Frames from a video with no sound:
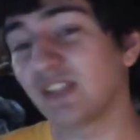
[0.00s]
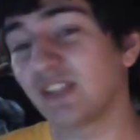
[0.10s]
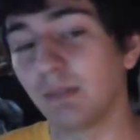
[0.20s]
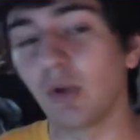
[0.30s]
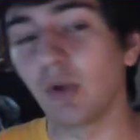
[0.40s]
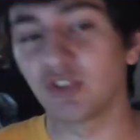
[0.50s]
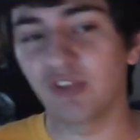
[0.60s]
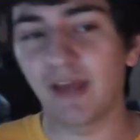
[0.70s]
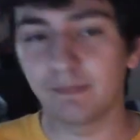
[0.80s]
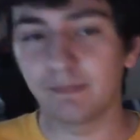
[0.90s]
mods
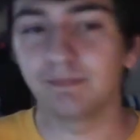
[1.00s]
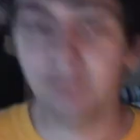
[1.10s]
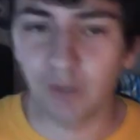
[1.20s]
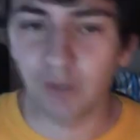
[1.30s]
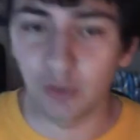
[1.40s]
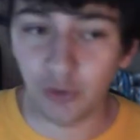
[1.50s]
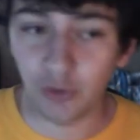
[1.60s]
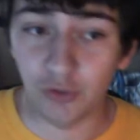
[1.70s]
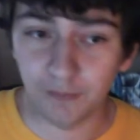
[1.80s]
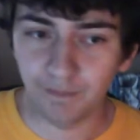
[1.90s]
that are good,
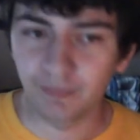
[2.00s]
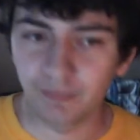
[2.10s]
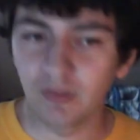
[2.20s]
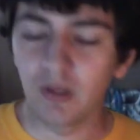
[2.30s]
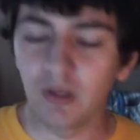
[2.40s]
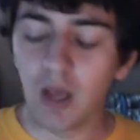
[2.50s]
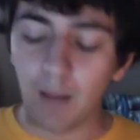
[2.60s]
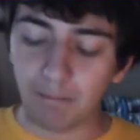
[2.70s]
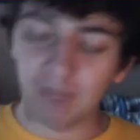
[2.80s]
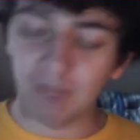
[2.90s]

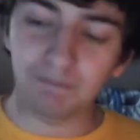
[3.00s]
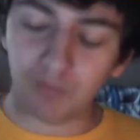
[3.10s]
but